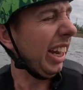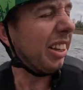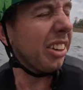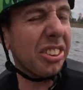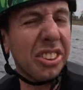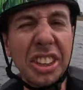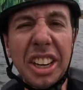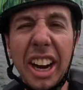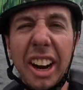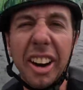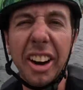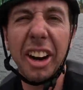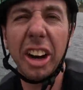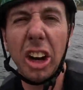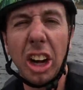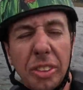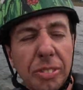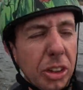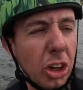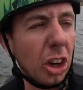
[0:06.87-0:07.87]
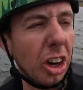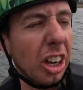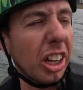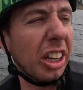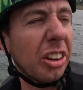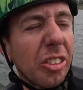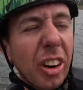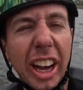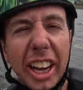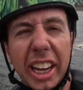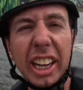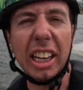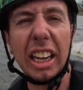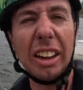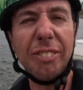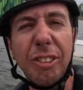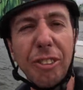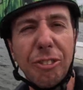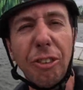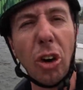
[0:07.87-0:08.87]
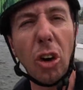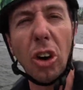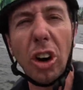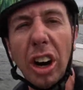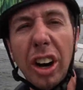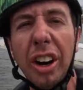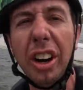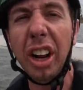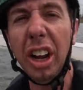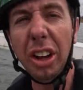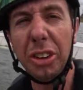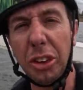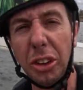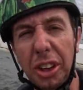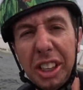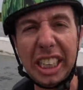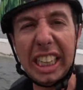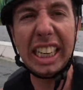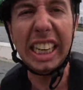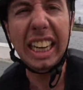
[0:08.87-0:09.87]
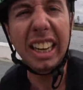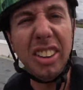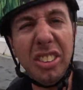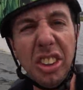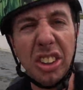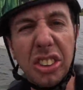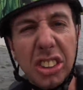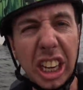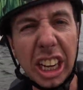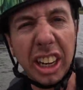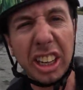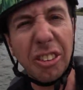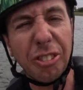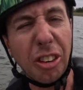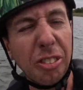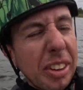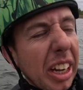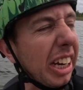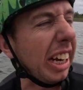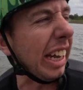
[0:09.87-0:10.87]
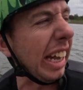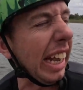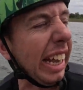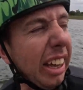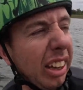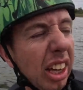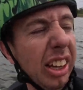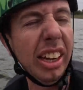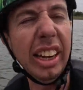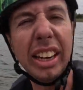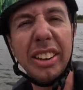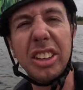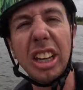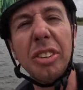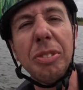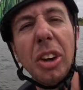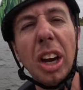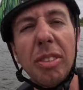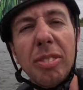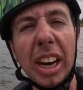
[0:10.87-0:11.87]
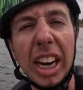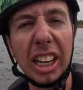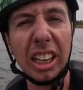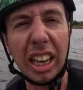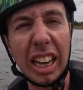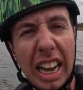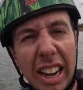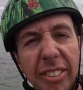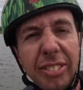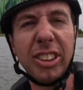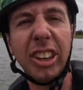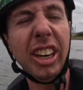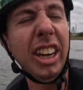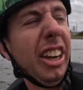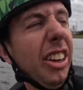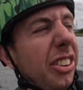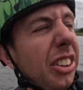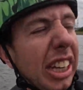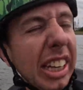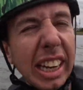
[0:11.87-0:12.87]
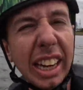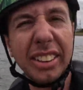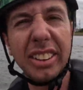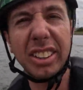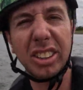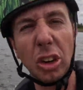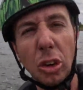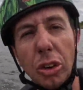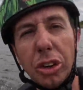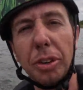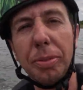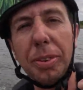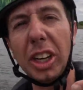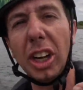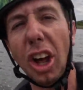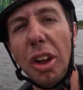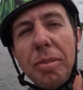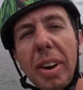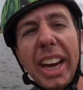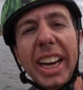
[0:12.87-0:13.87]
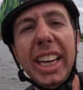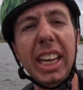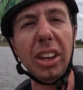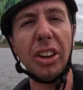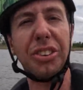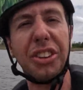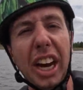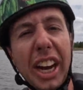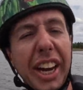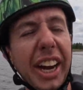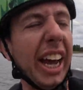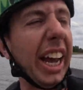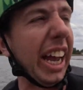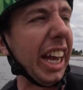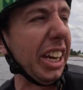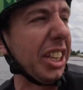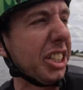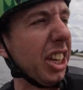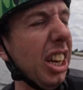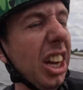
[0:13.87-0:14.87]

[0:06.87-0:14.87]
In this scenario, I'm currently riding left foot forward, so the easiest kicker for me to hit is going to be on my left, seeing as it's going to be on my heel side edge.